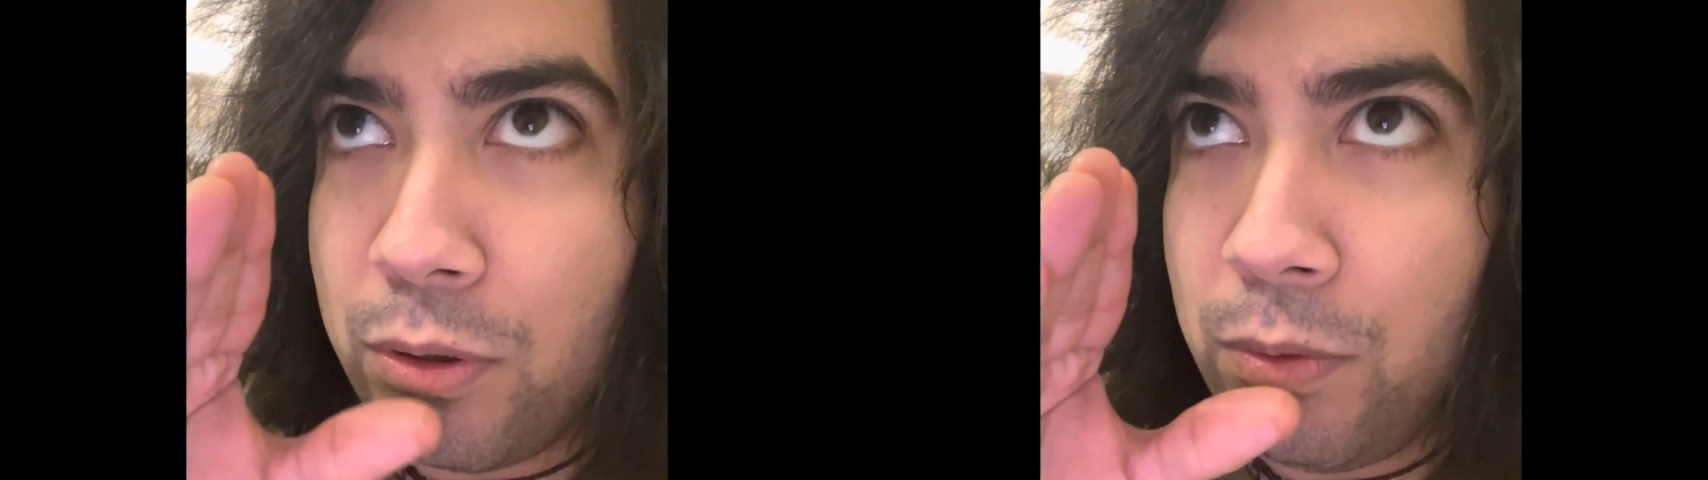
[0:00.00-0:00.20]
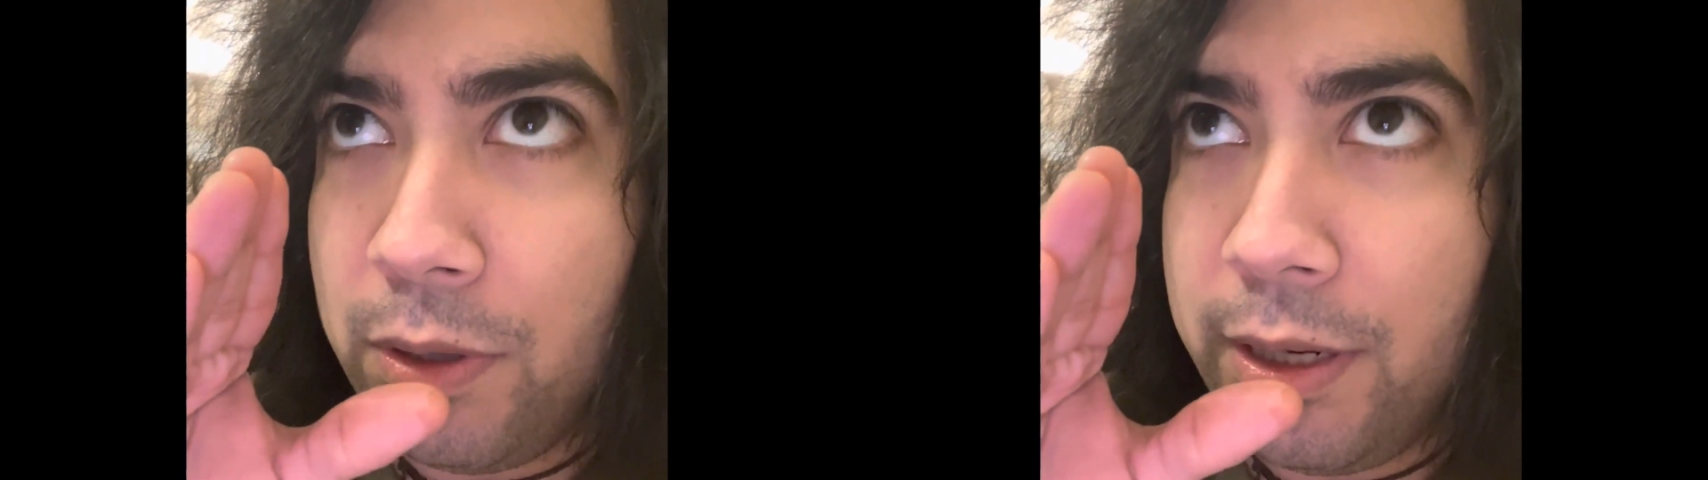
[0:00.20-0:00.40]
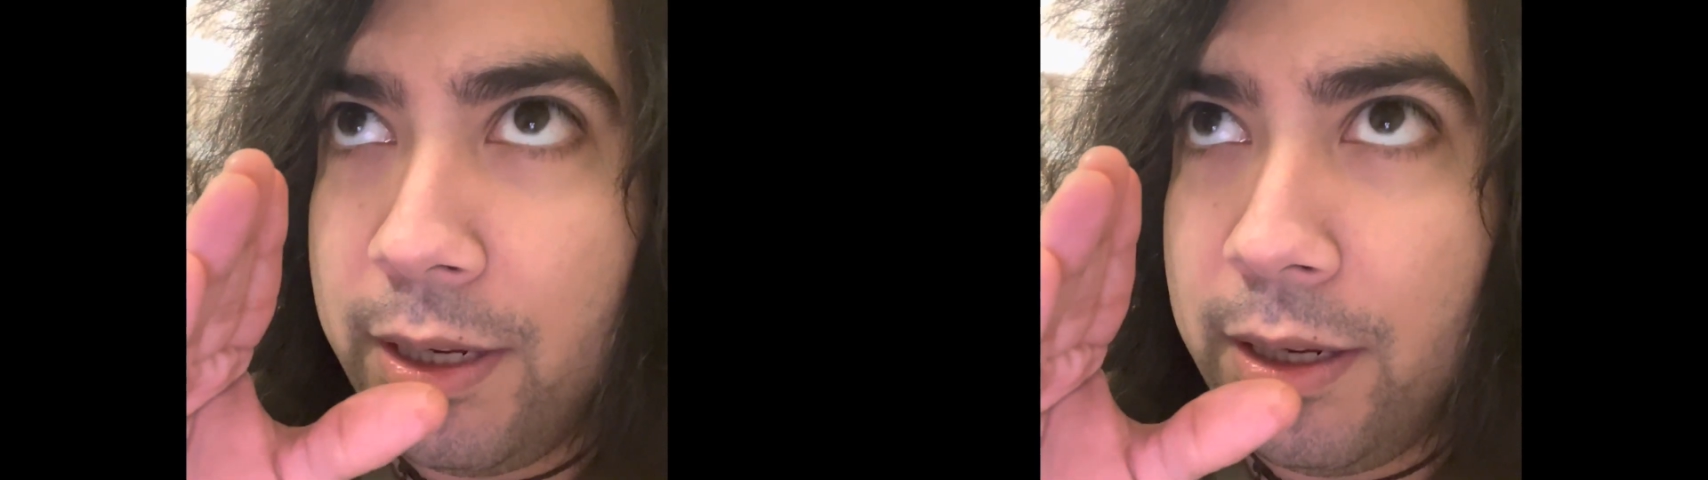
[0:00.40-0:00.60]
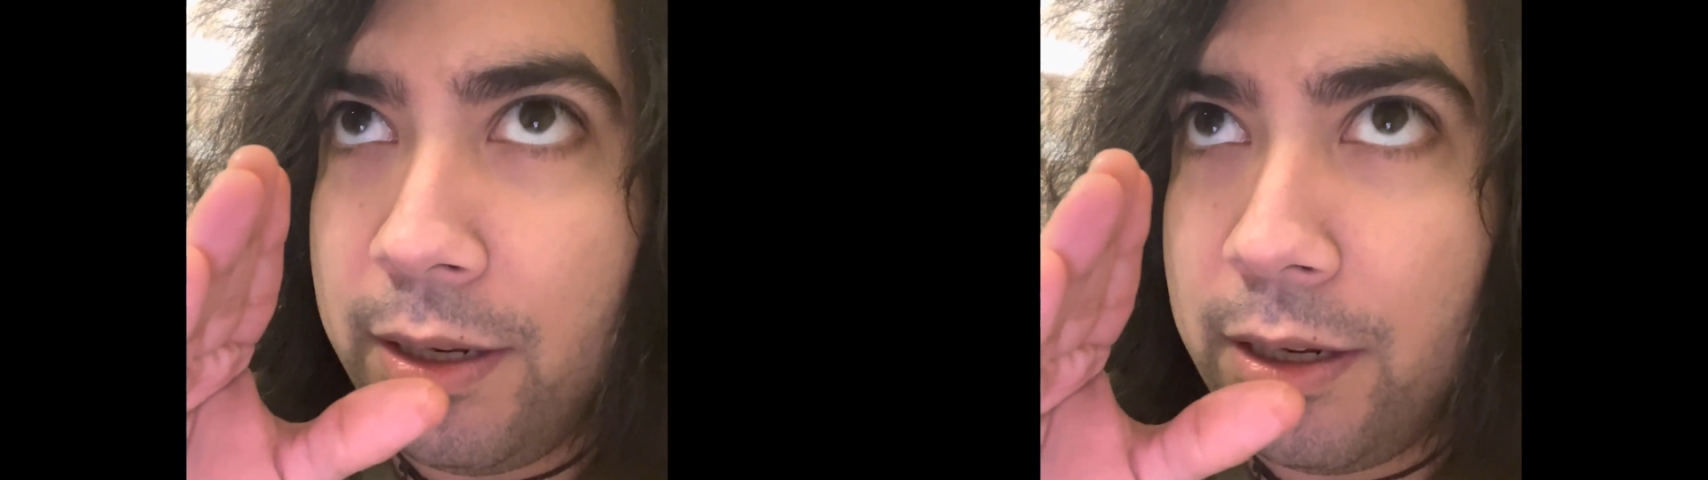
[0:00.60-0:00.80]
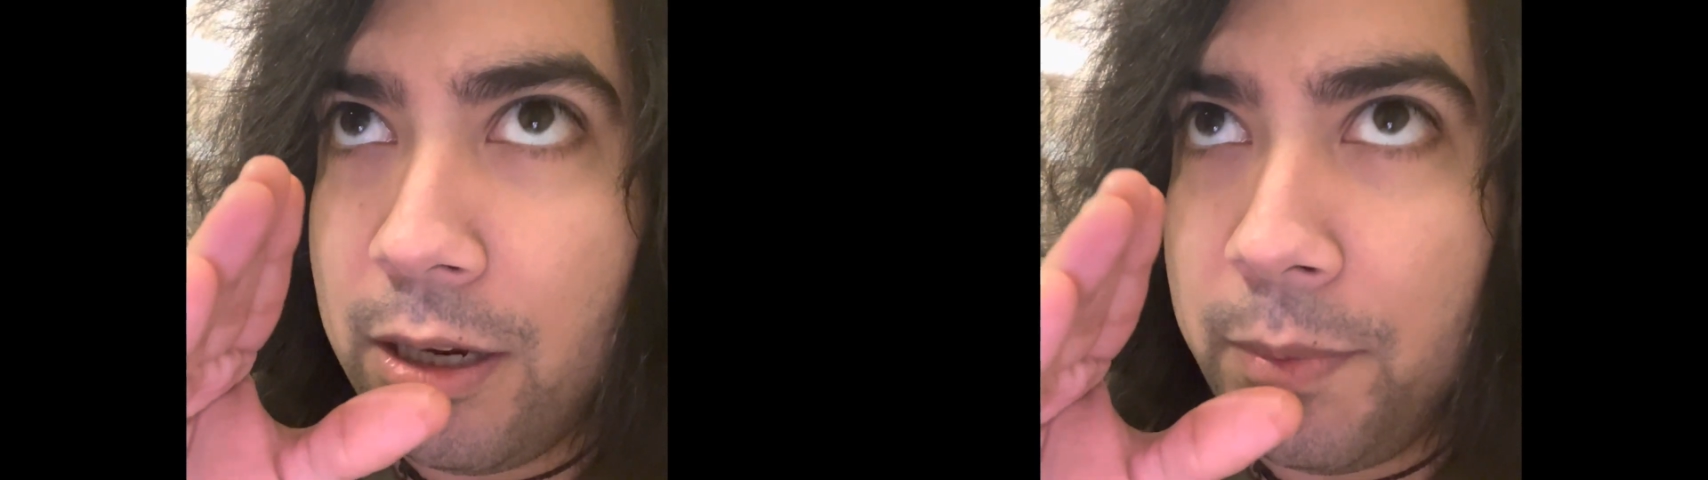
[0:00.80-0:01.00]
only
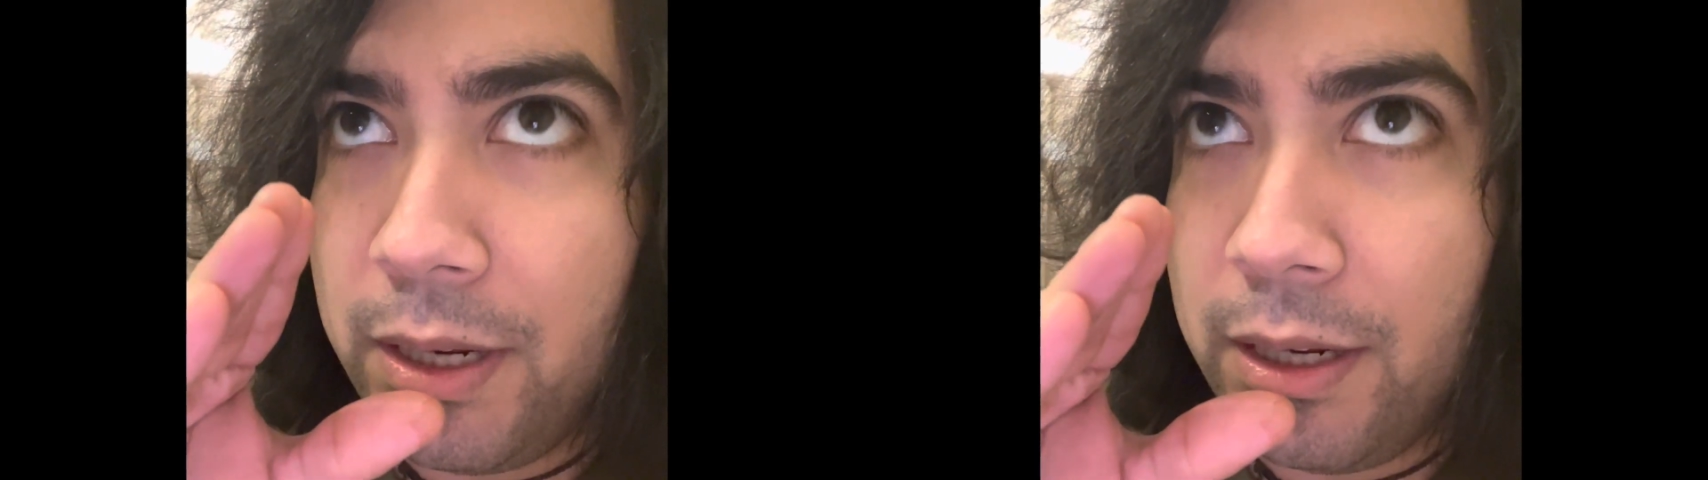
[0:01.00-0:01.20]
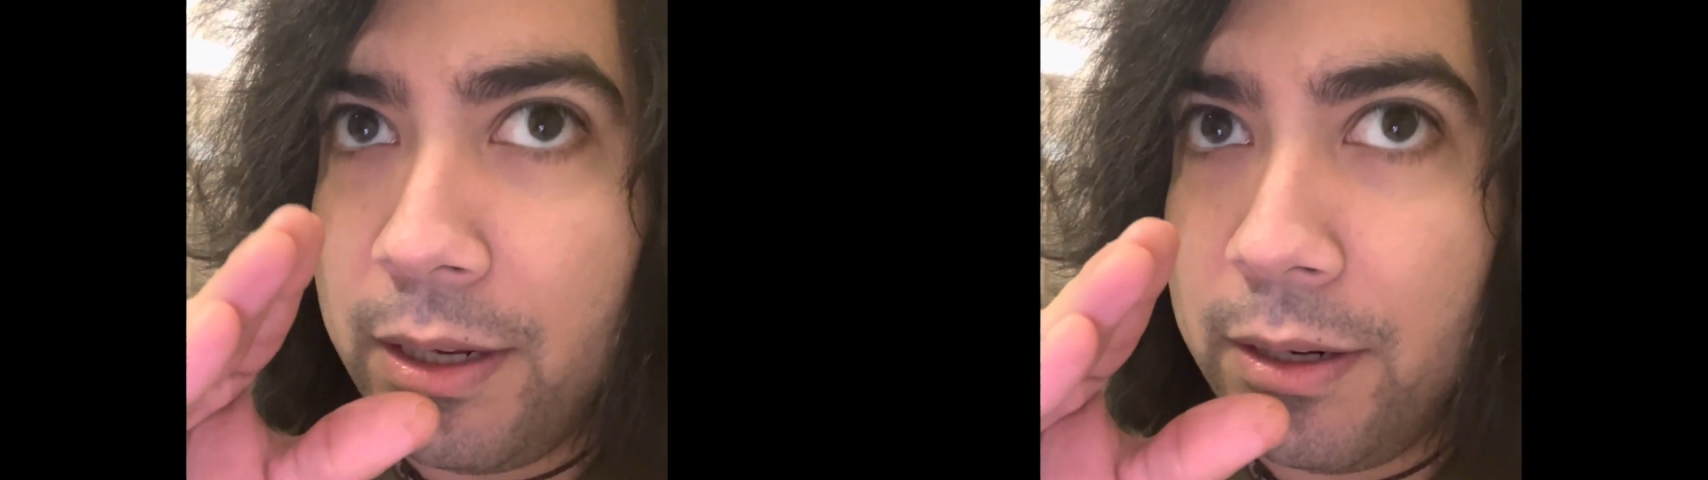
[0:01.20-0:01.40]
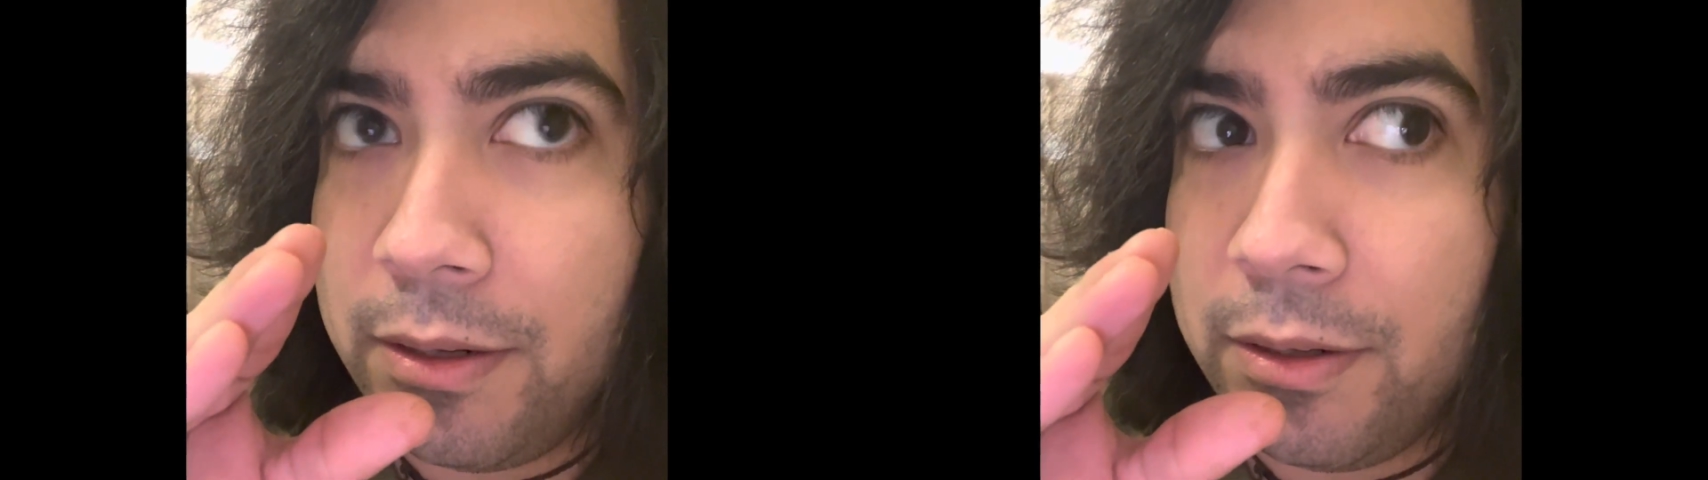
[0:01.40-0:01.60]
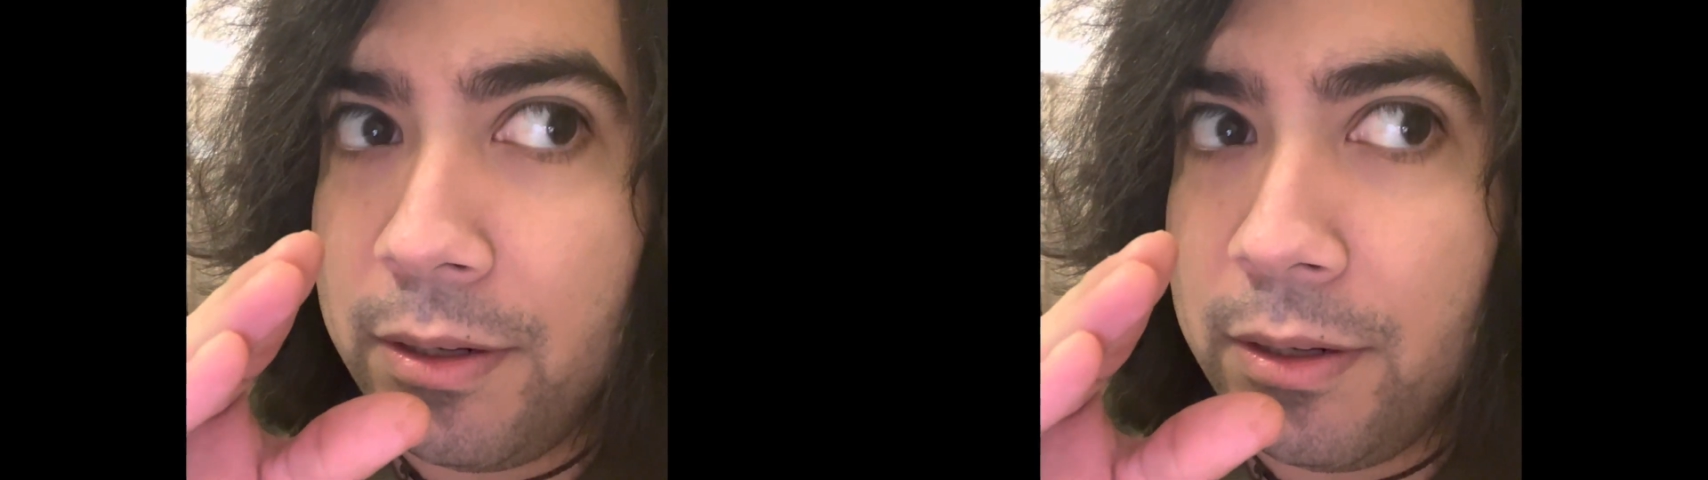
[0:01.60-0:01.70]
coming in